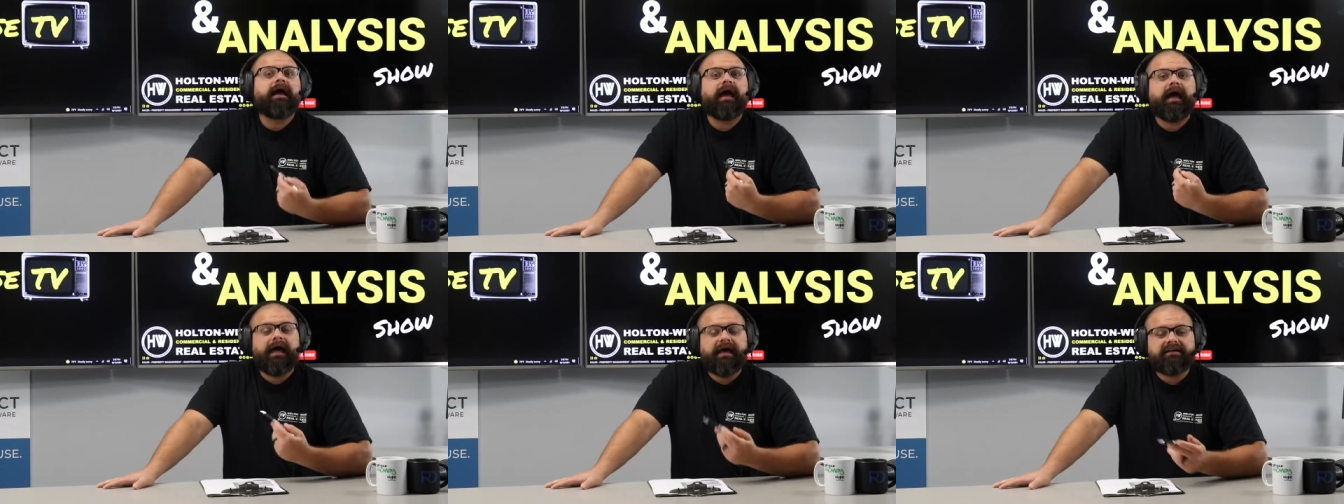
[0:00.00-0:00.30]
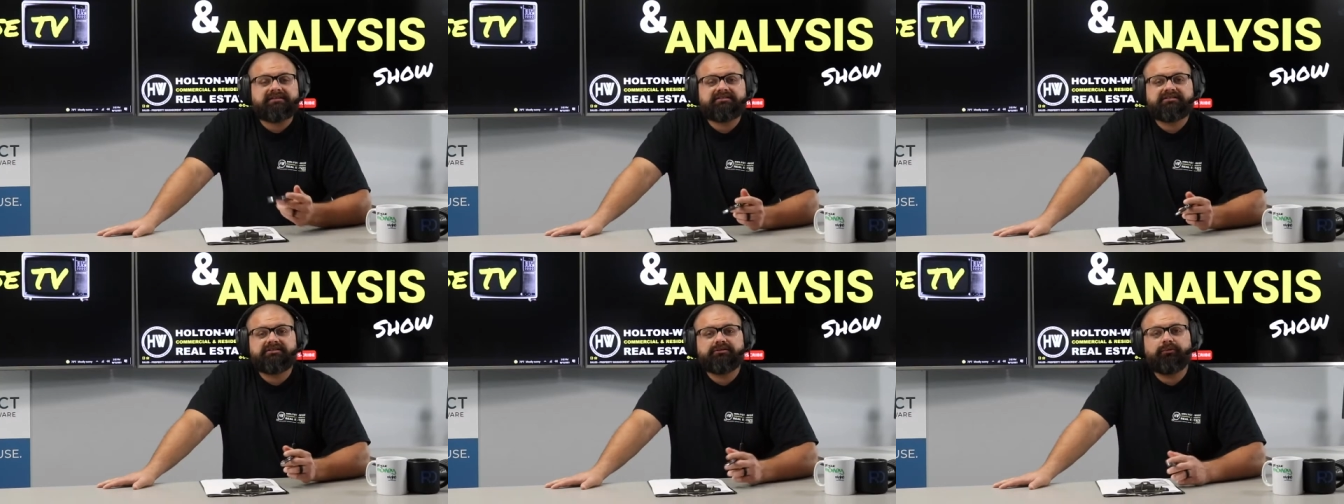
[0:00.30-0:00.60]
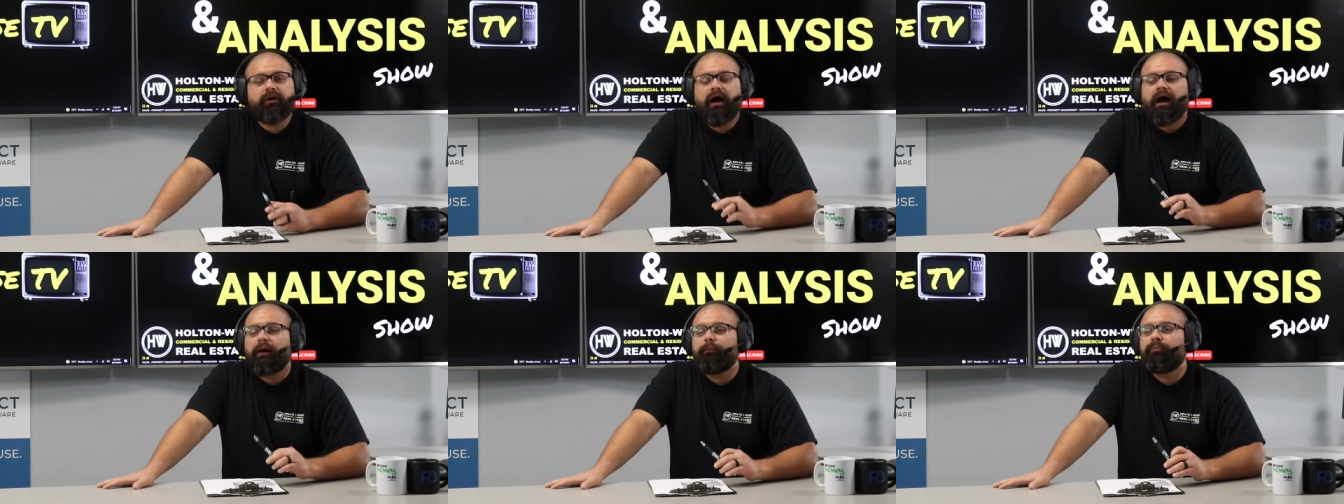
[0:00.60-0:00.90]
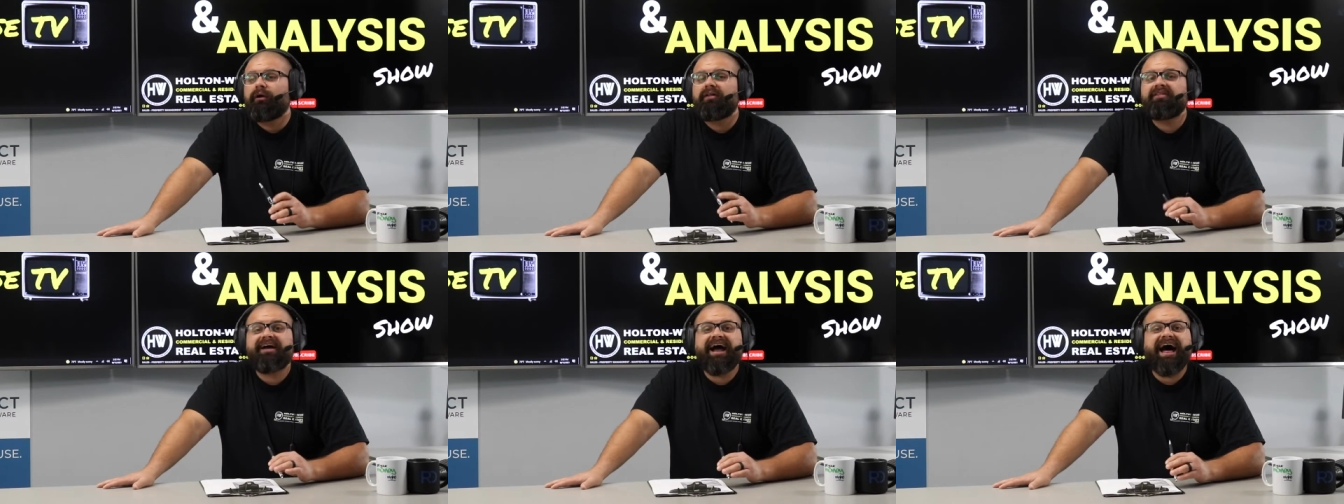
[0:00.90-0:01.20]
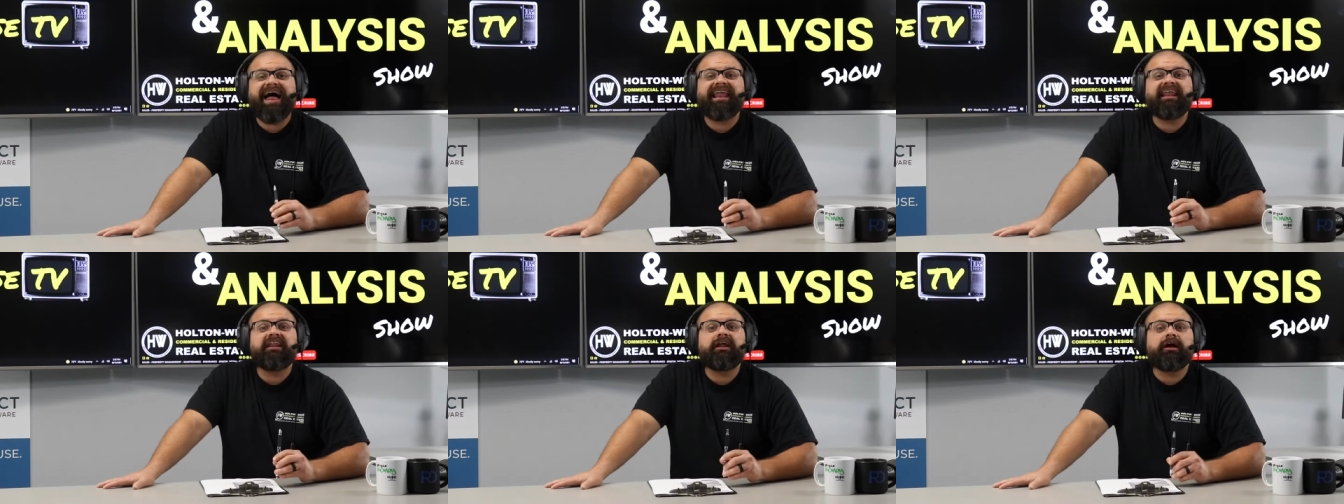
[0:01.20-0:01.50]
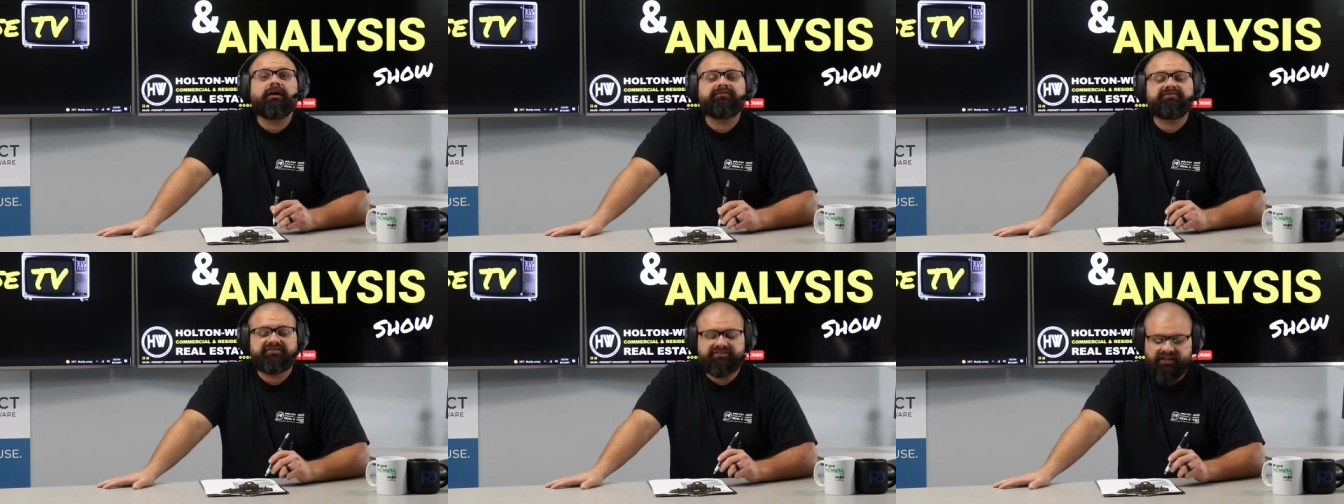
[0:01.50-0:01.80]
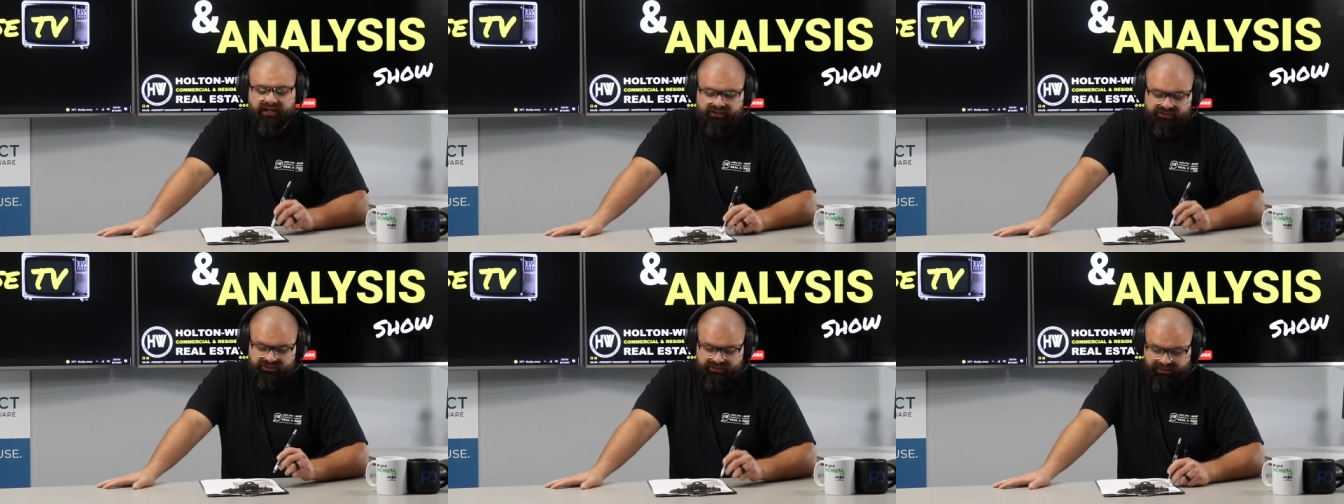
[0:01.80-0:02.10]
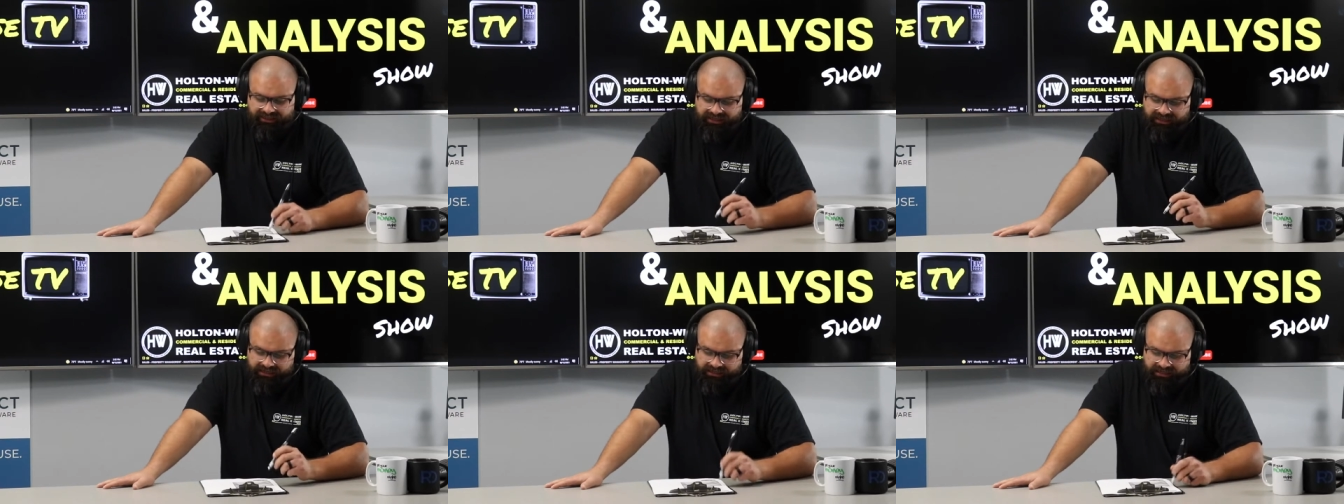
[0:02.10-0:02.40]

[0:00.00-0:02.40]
As do I, brother. I love Section 8,